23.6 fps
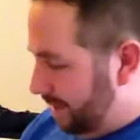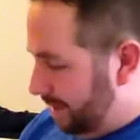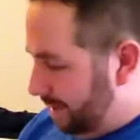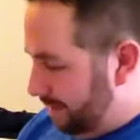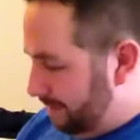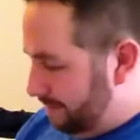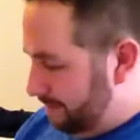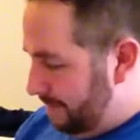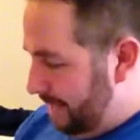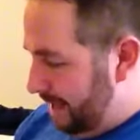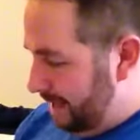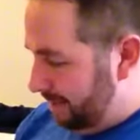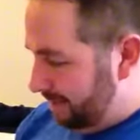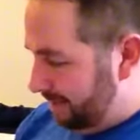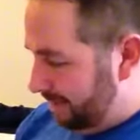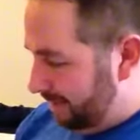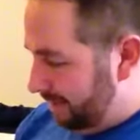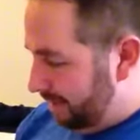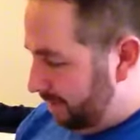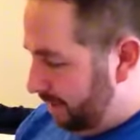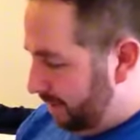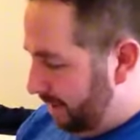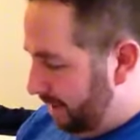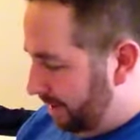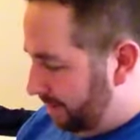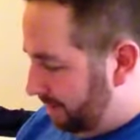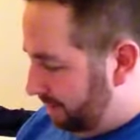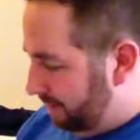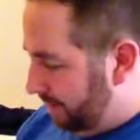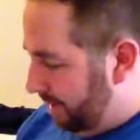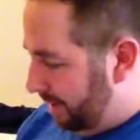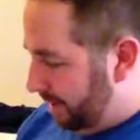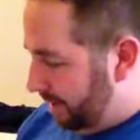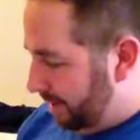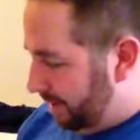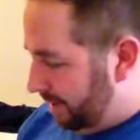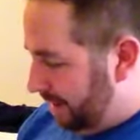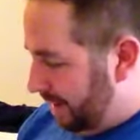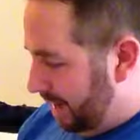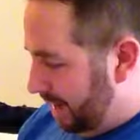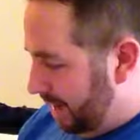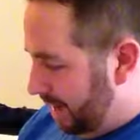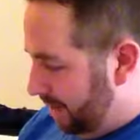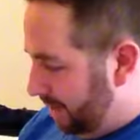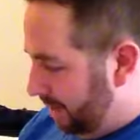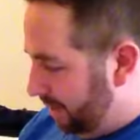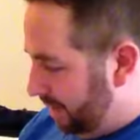amazingly white spotted
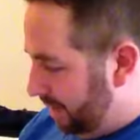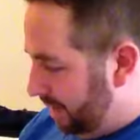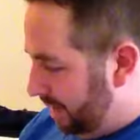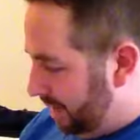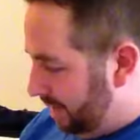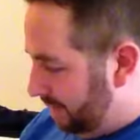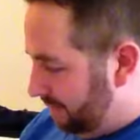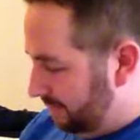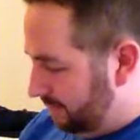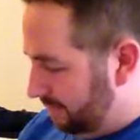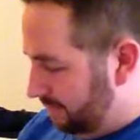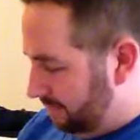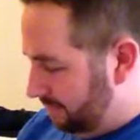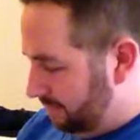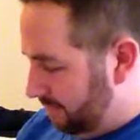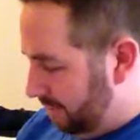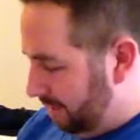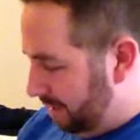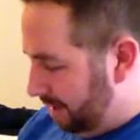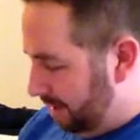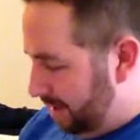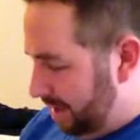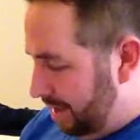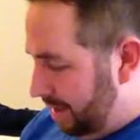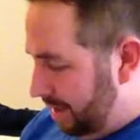cow on the end of a string?"